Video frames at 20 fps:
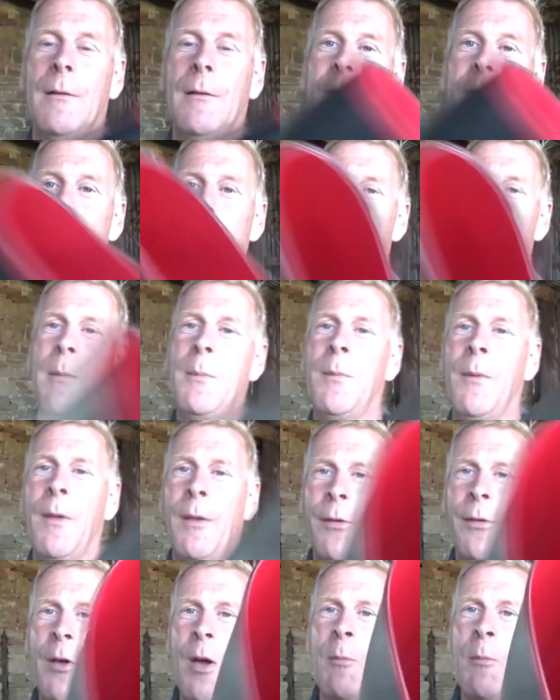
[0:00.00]
do you remember the
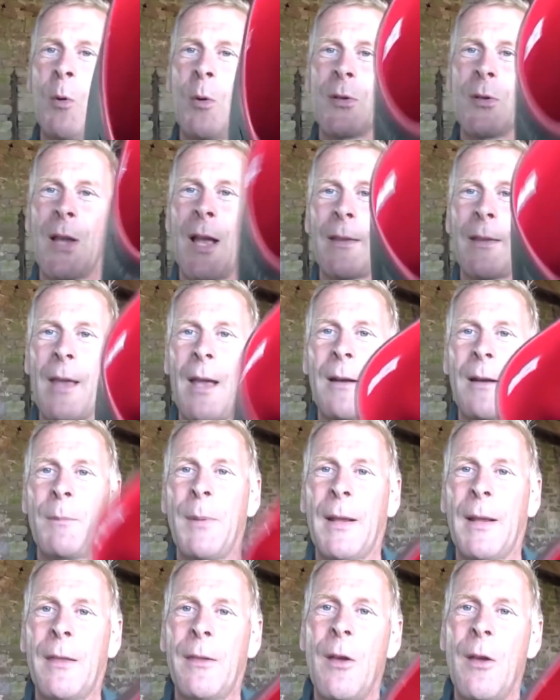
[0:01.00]
thermal ones I had? They had a
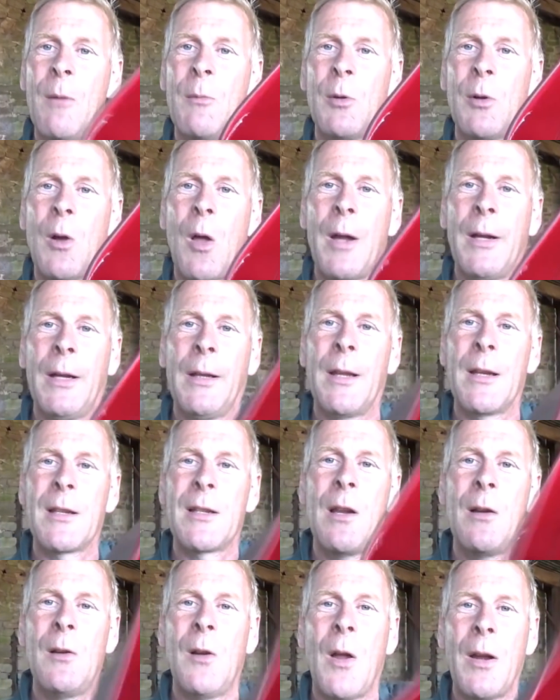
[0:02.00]
big thermal lining. There's
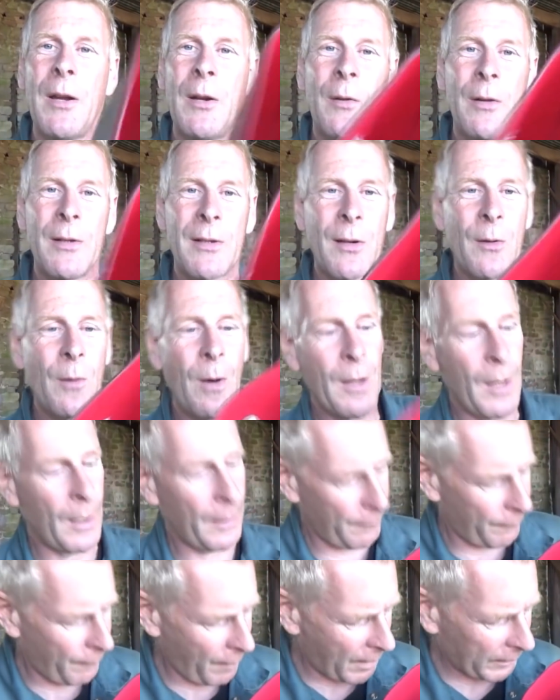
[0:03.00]
no lining on this. I quite
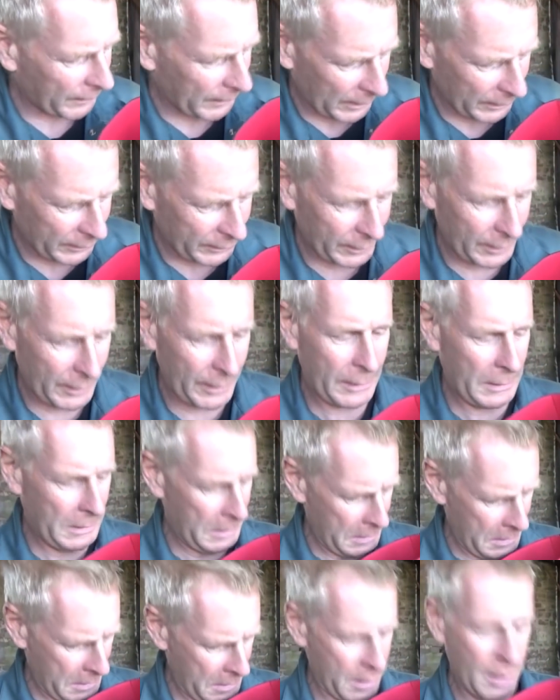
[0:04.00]
like the red actually.
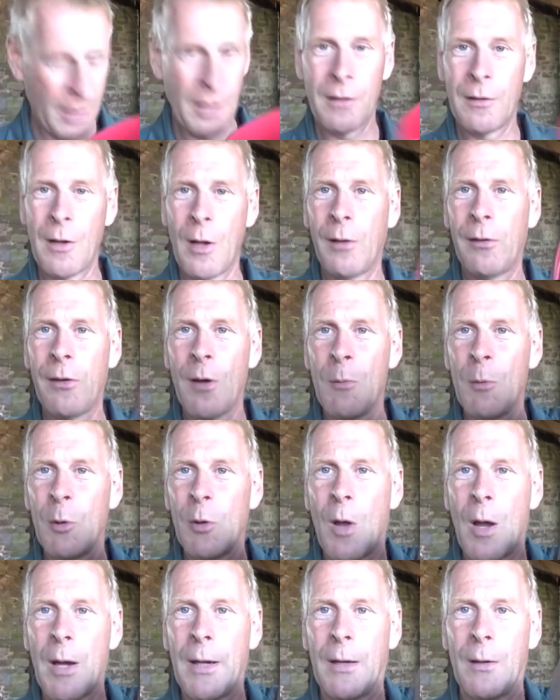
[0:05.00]
No thermal
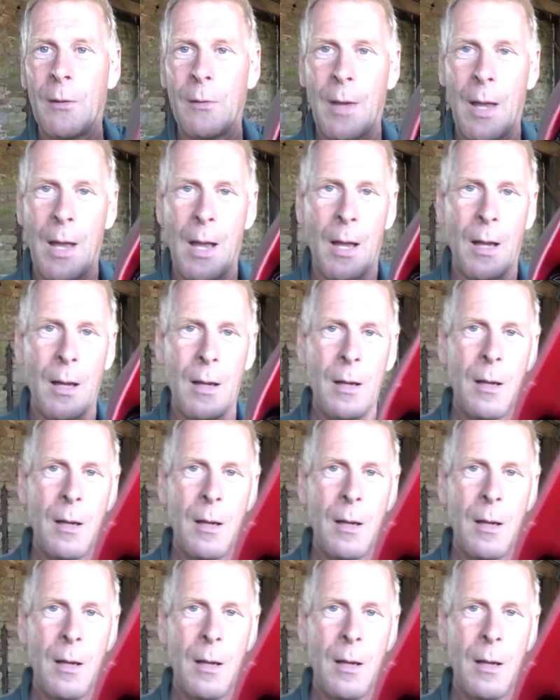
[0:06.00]
lining on that.